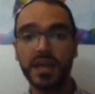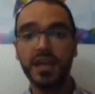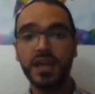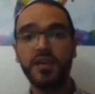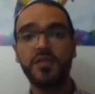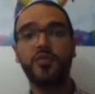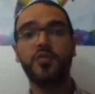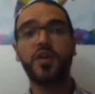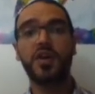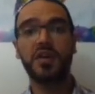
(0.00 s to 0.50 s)

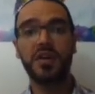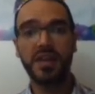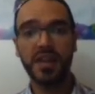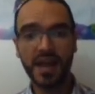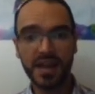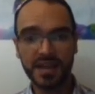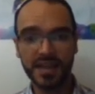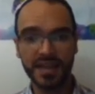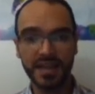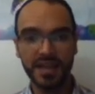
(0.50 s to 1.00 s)
If we're
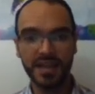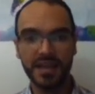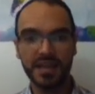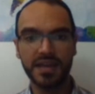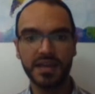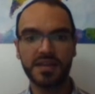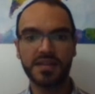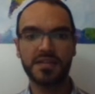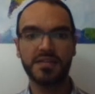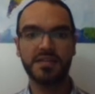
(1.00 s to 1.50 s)
lucky,
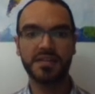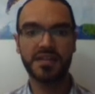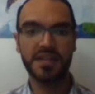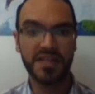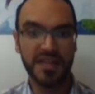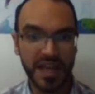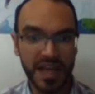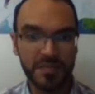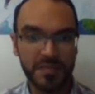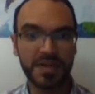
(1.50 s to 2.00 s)
it's the
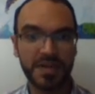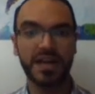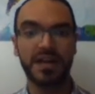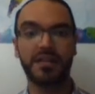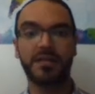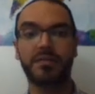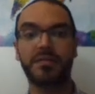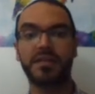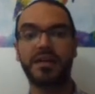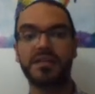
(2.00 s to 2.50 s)
same
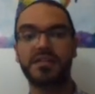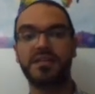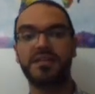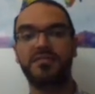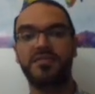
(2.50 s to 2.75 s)
color that's